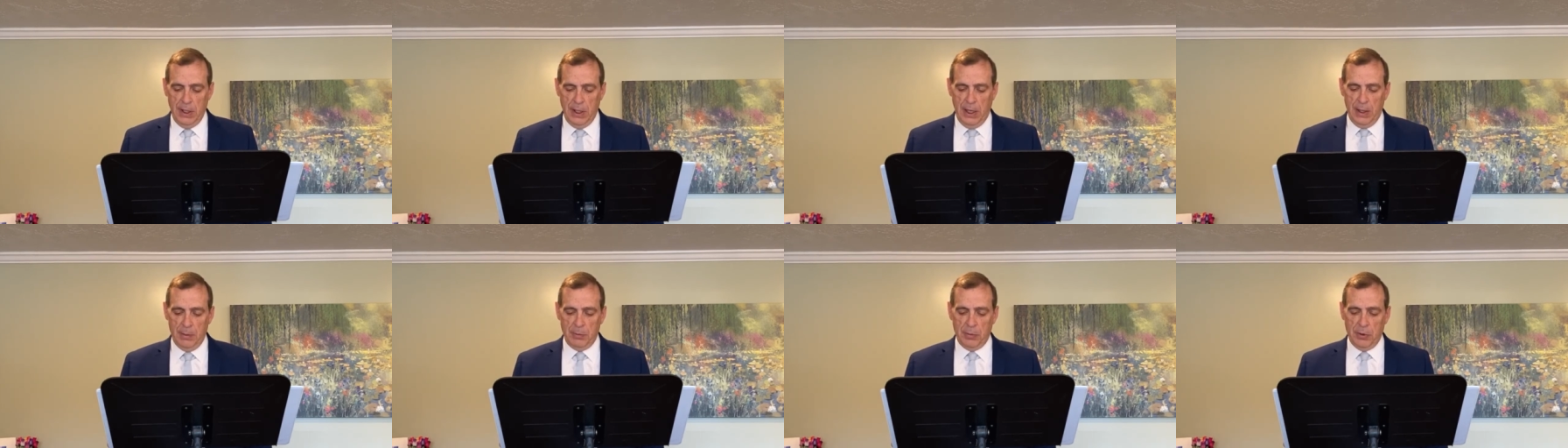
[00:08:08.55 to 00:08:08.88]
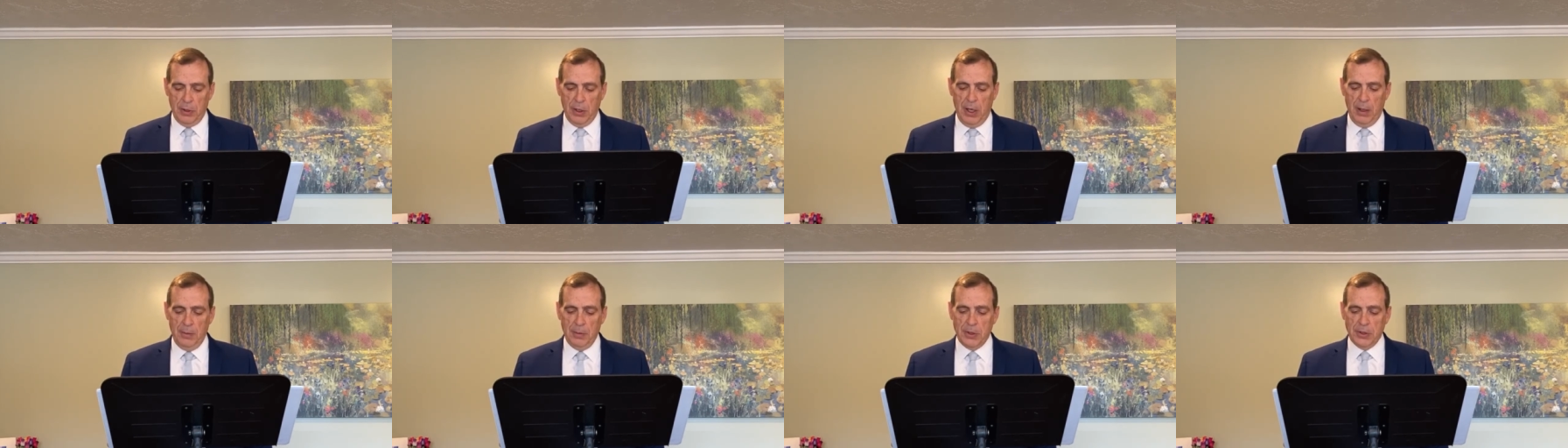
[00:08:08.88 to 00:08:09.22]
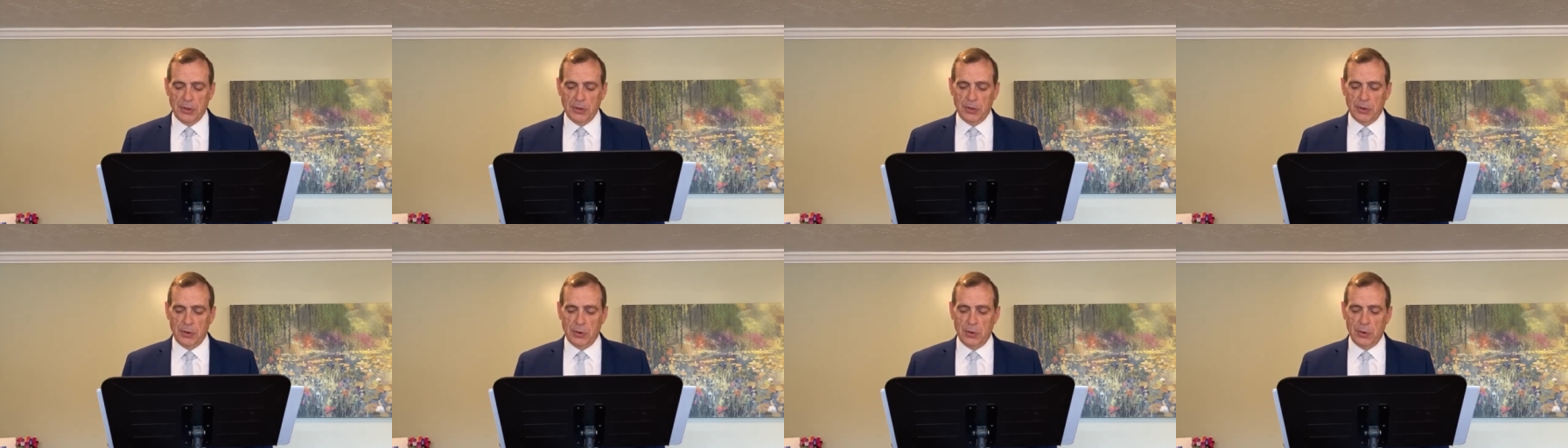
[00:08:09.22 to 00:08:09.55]
I
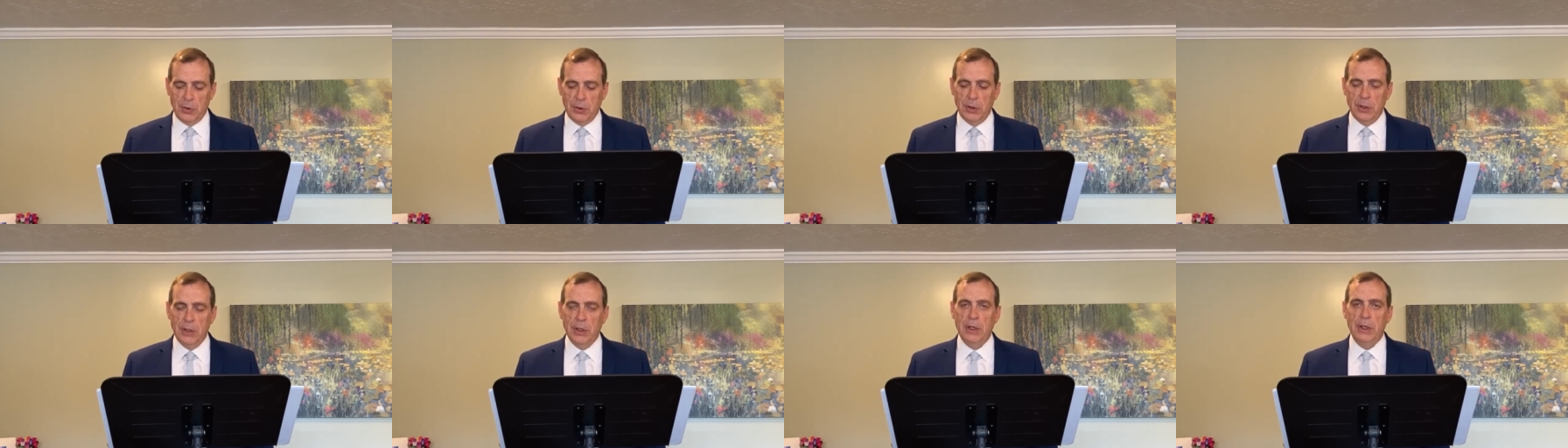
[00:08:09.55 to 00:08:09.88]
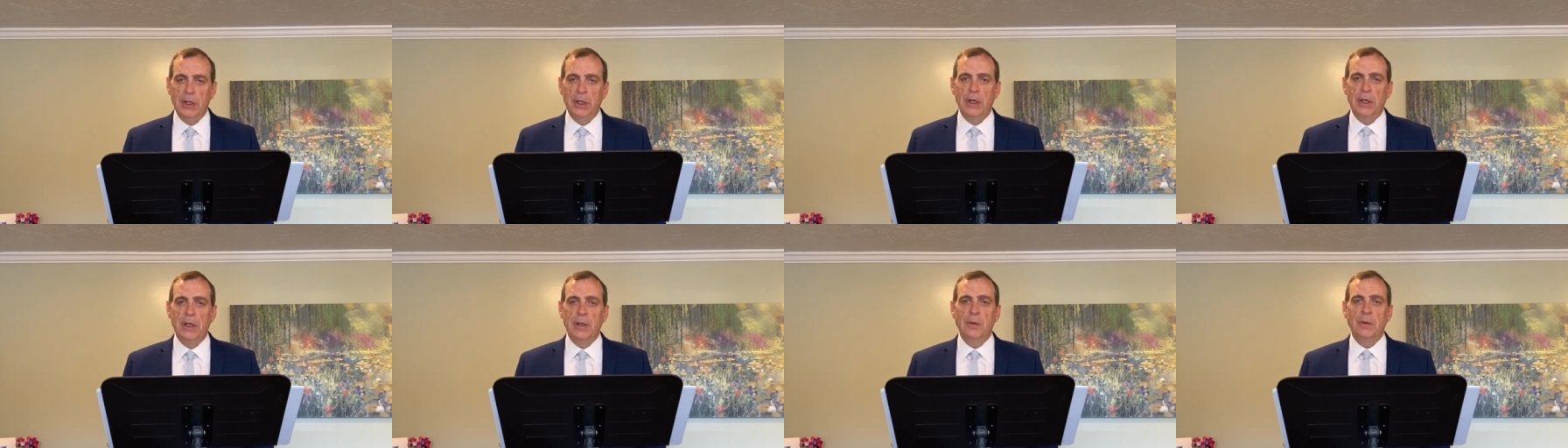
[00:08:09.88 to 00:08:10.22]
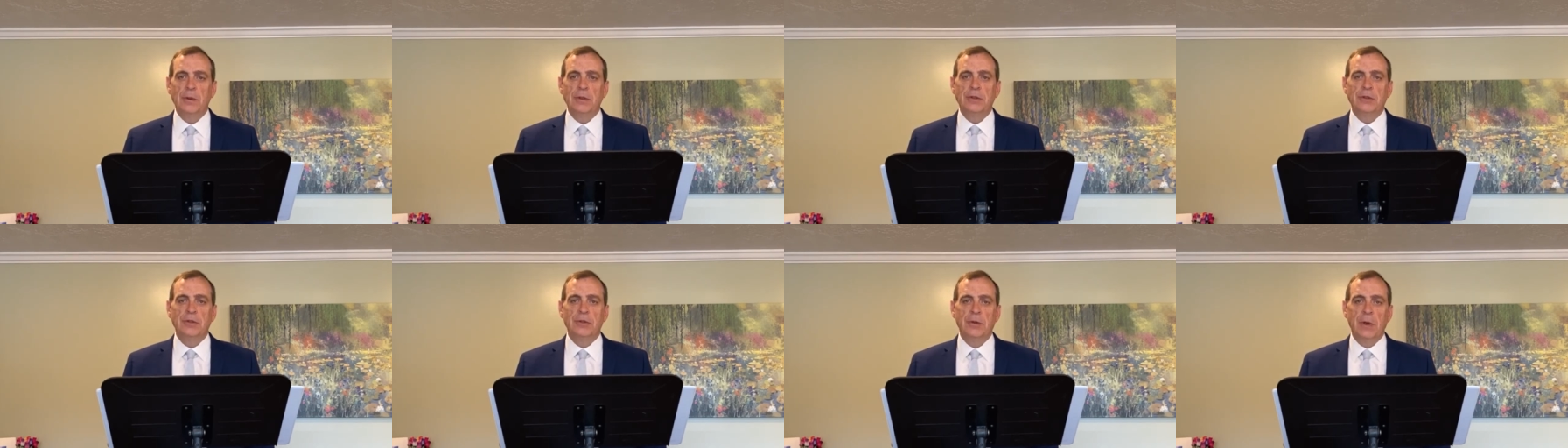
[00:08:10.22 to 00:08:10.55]
promise you, He
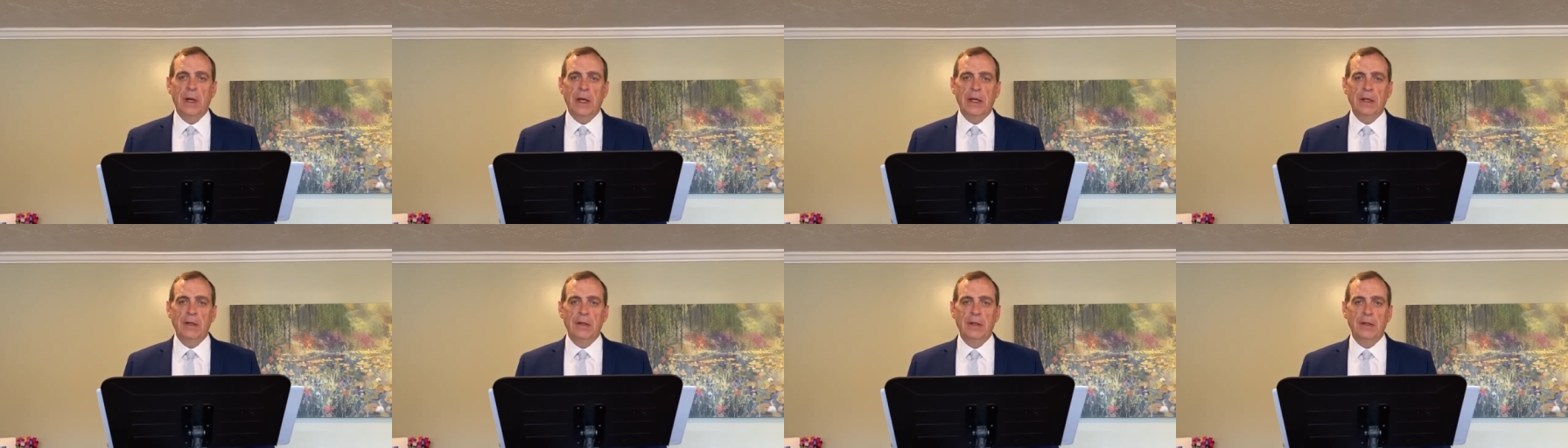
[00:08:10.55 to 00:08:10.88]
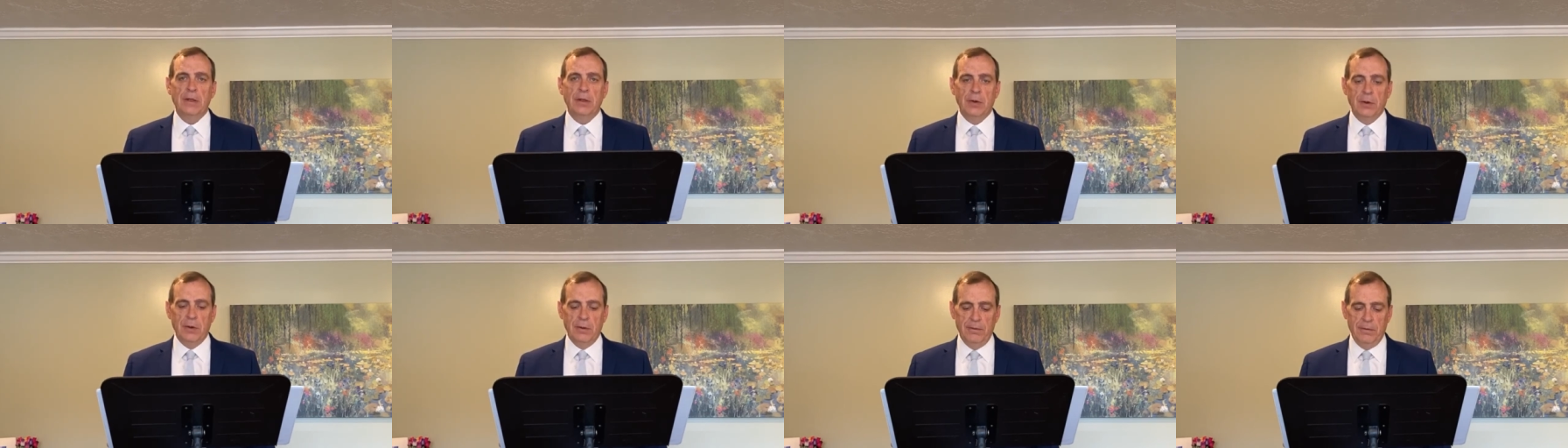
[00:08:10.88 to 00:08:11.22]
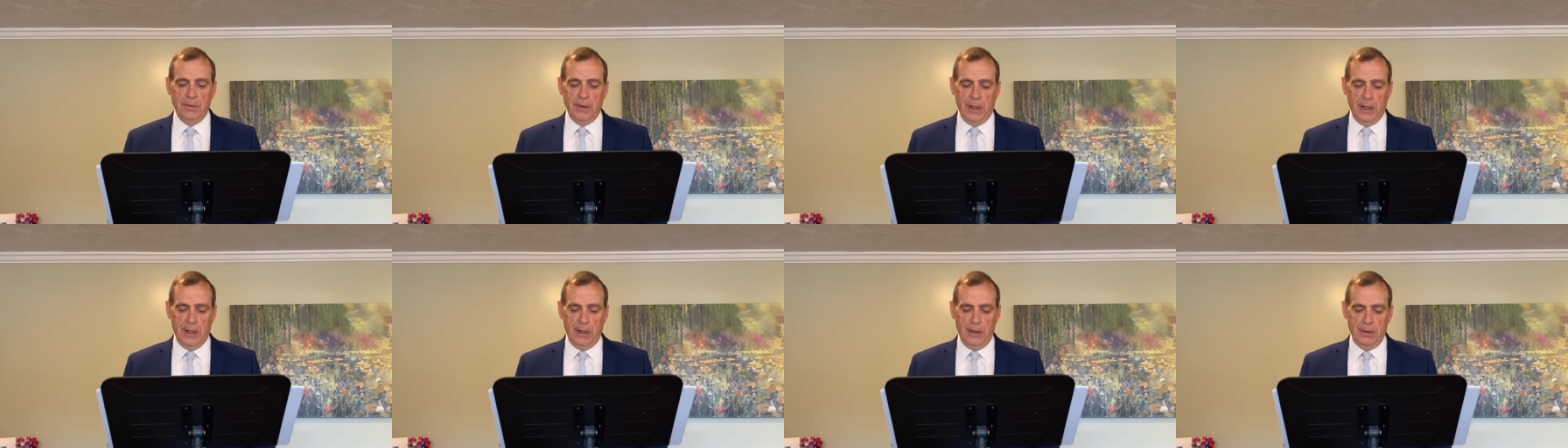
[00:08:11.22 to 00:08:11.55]
will strengthen your
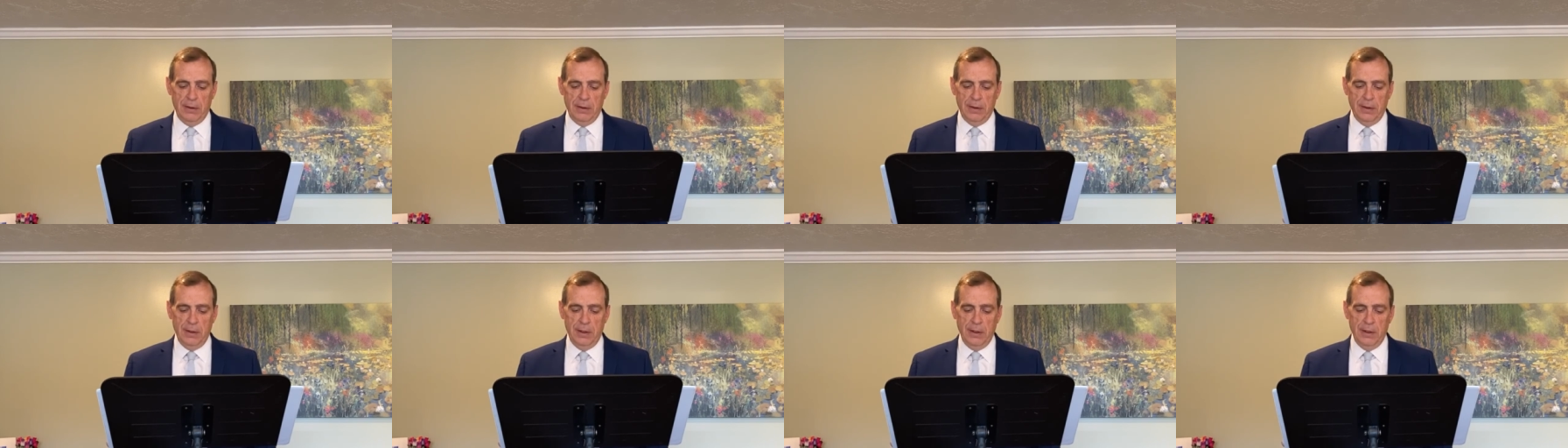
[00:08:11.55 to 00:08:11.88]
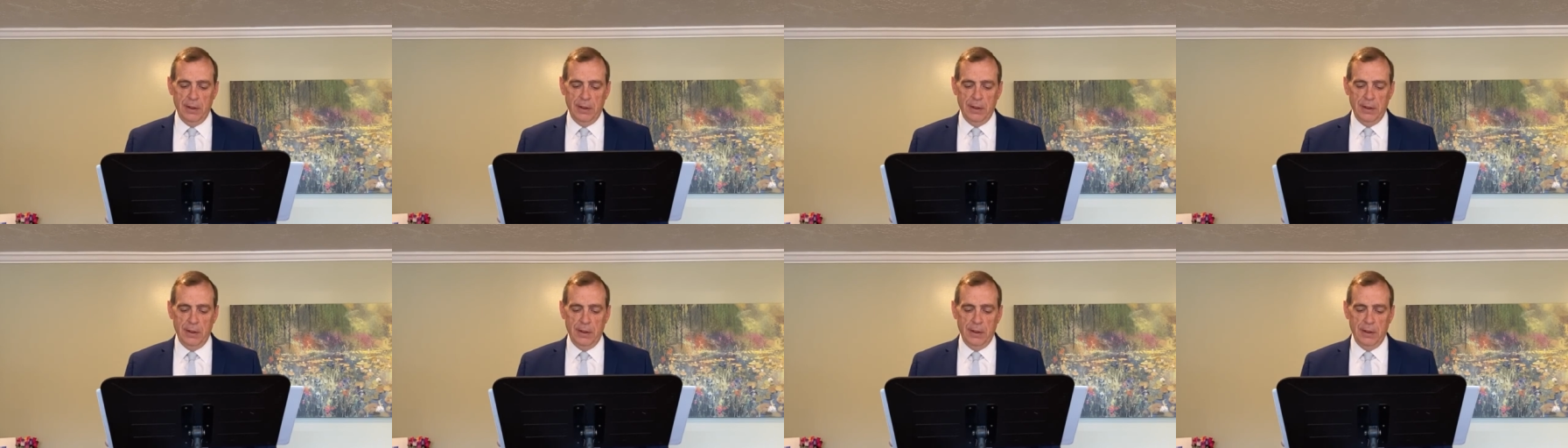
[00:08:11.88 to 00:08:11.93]
faith